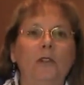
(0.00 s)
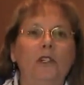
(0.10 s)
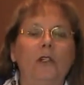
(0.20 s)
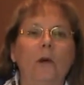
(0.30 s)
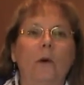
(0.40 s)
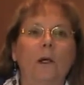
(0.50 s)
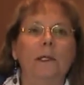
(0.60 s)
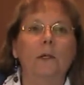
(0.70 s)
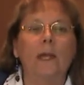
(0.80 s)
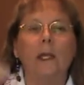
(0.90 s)
you should know
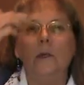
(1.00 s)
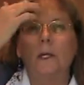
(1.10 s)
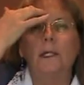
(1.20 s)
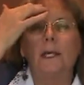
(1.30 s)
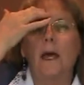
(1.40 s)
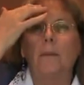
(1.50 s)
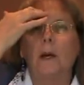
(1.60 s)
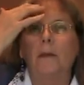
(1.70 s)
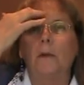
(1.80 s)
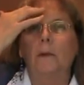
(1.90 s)
also that you can tap
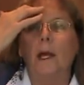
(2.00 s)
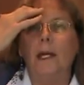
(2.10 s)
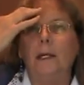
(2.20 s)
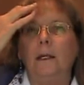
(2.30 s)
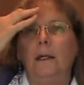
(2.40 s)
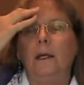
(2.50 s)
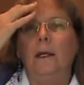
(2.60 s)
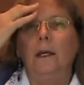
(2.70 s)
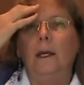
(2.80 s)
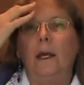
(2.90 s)
on the right,
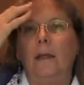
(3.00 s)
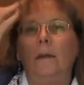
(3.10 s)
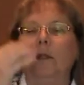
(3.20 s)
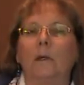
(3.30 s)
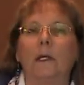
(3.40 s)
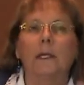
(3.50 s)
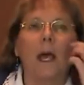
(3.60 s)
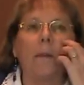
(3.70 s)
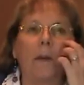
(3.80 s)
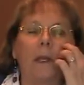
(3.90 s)
and then you can
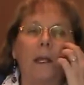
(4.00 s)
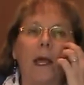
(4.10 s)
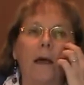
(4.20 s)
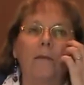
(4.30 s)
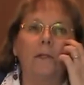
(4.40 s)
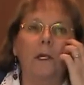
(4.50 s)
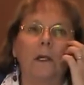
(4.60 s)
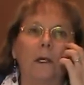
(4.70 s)
tap on the left.